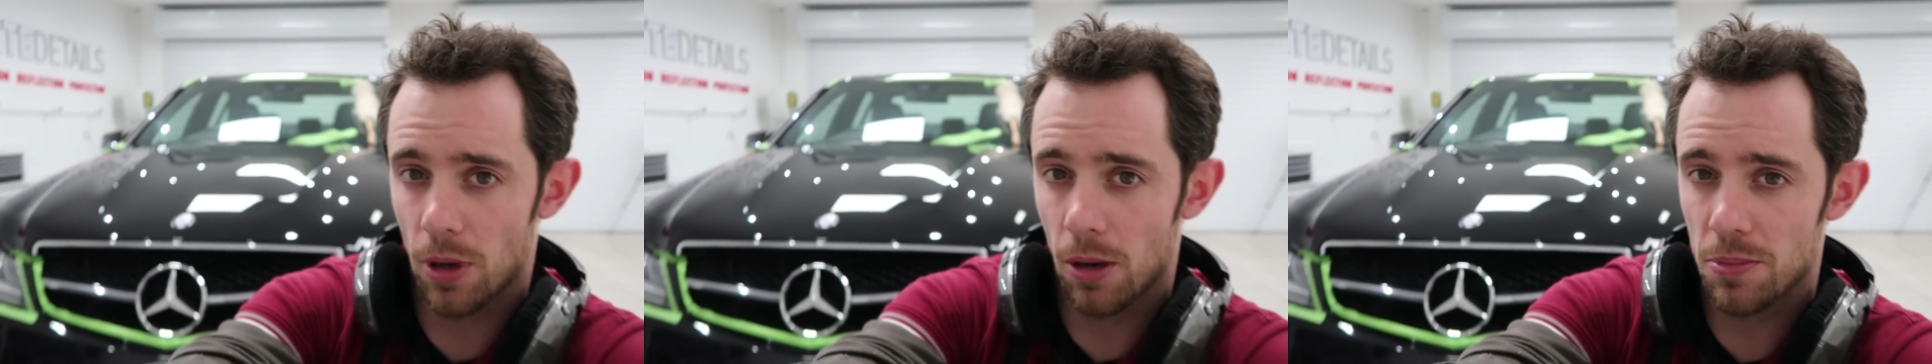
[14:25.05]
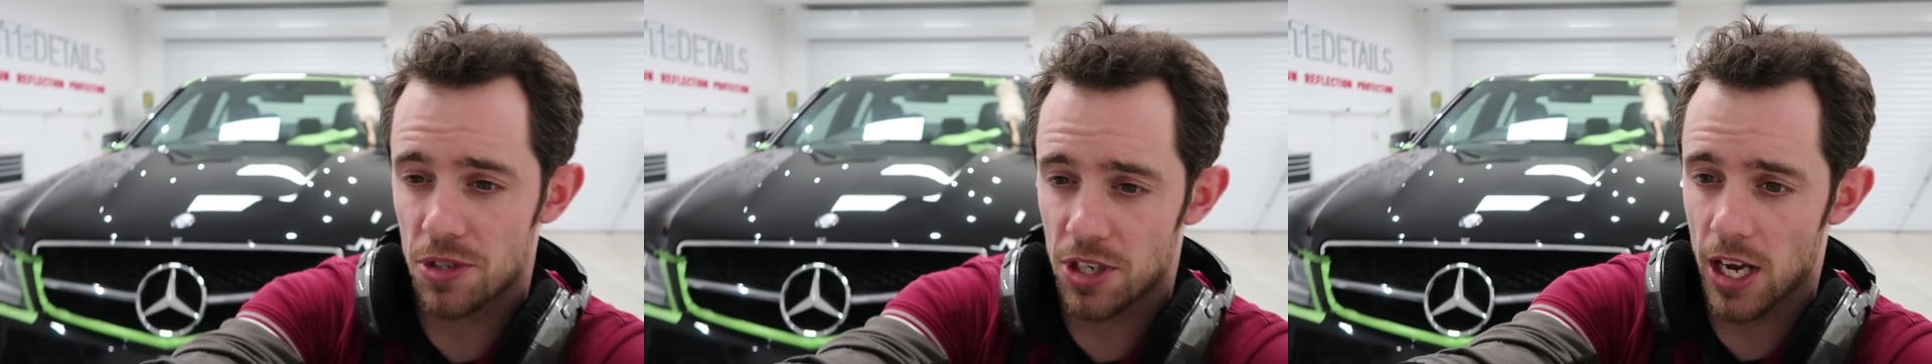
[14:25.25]

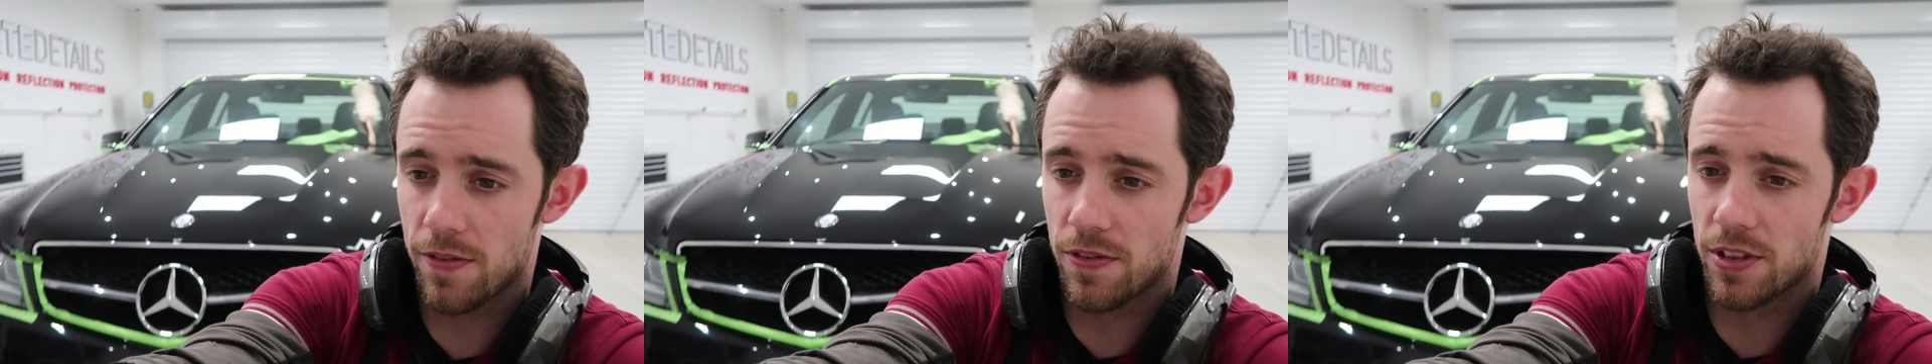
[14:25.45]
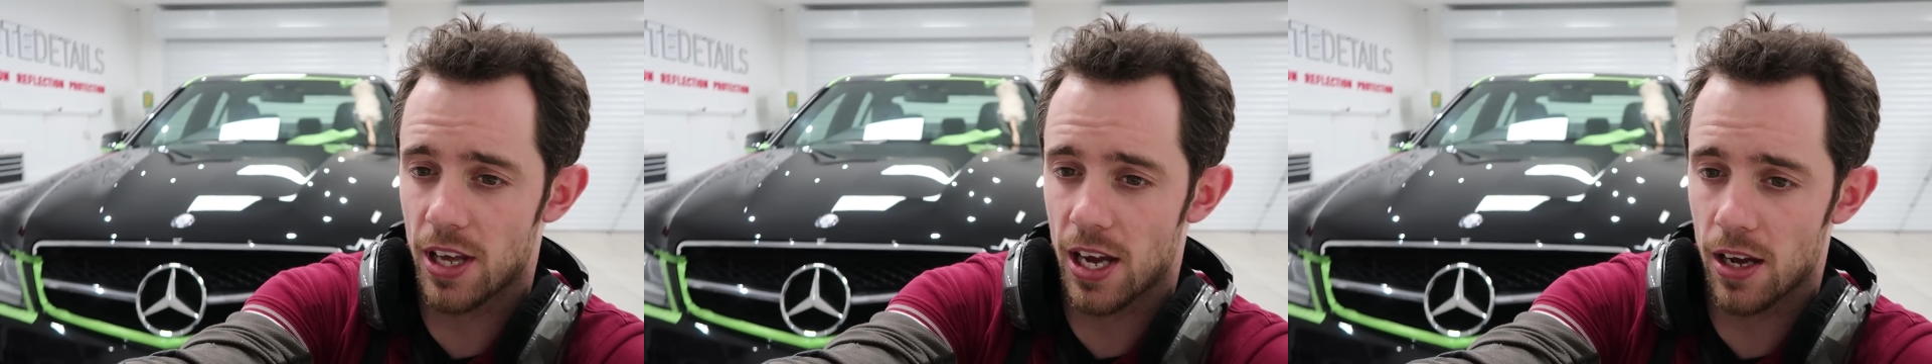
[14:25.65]
but I'm
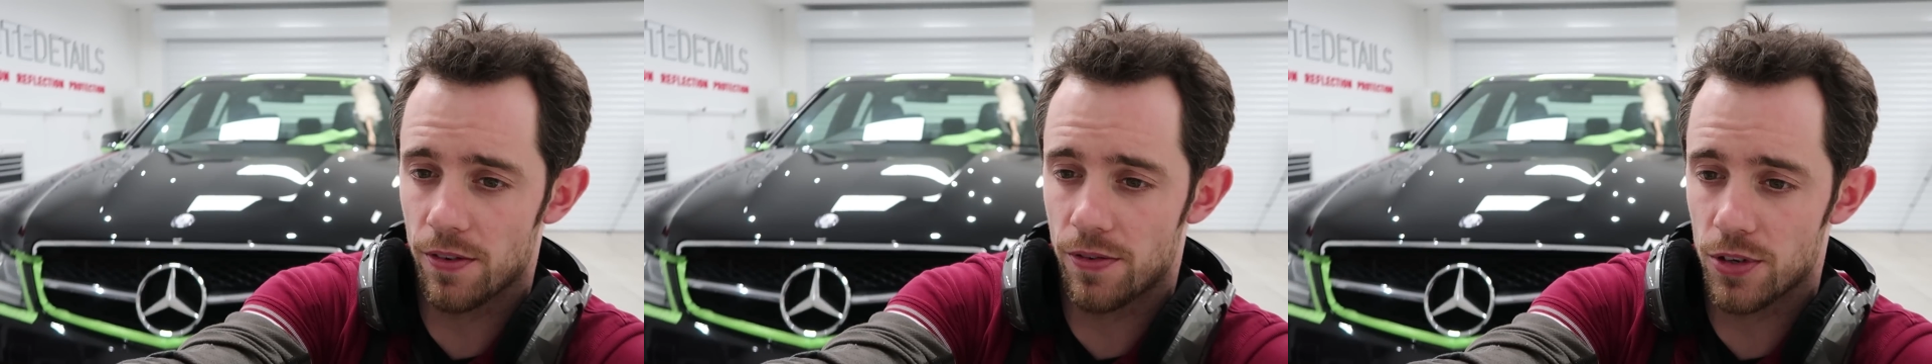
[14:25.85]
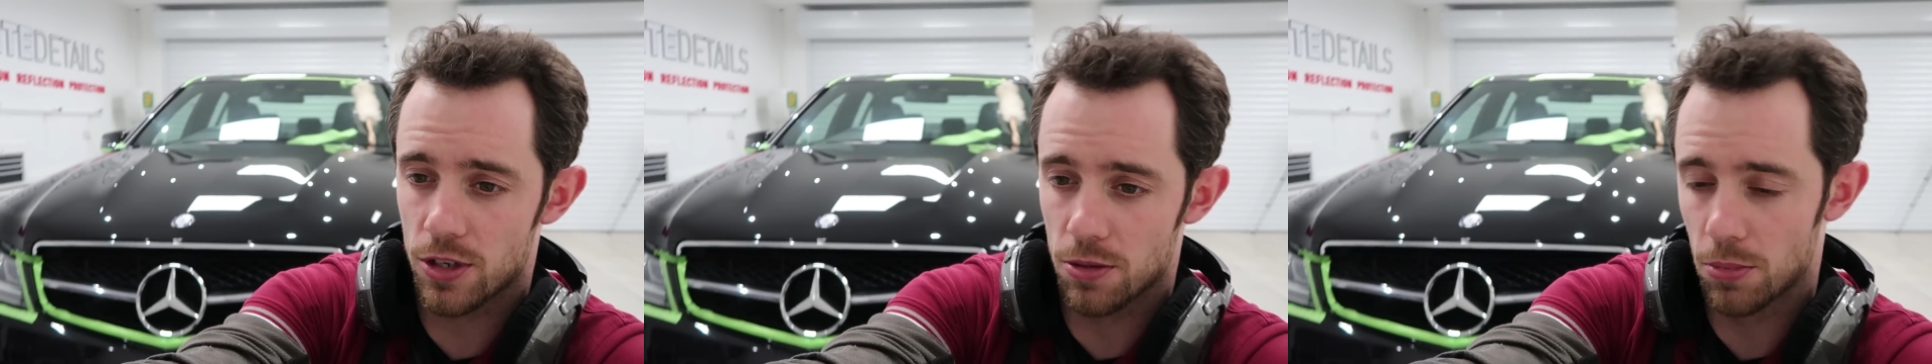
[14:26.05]
saving
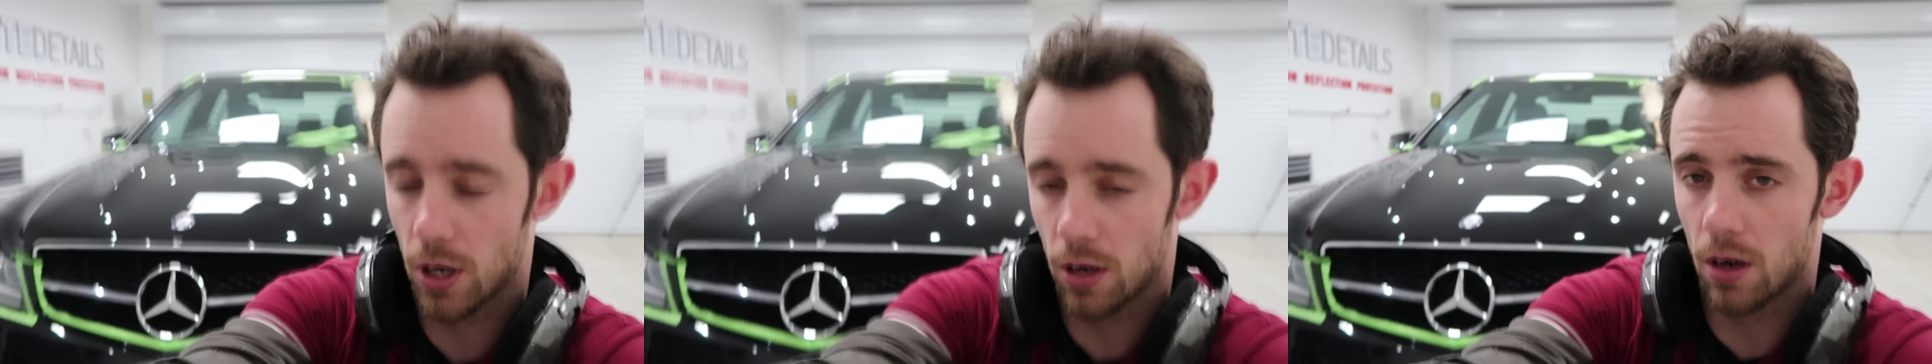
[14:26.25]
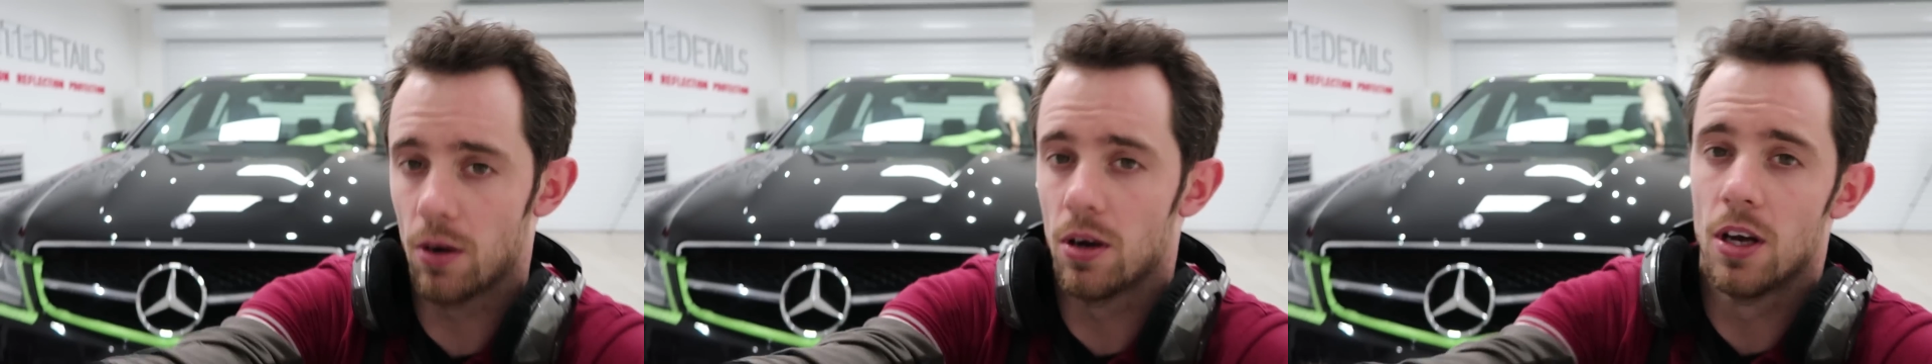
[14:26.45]
that for
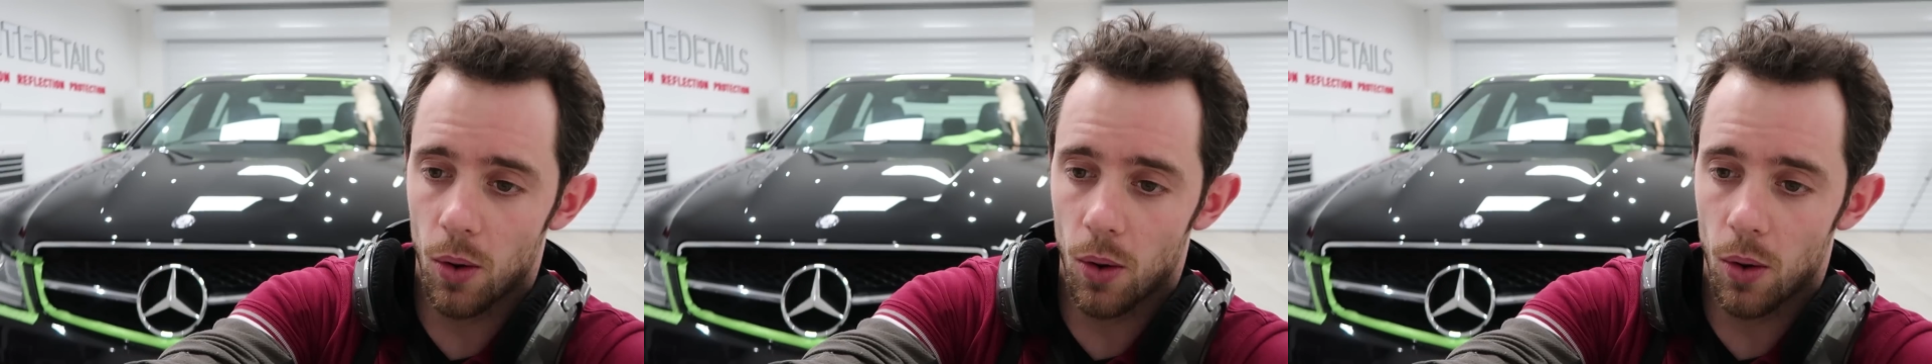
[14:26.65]
tomorrow.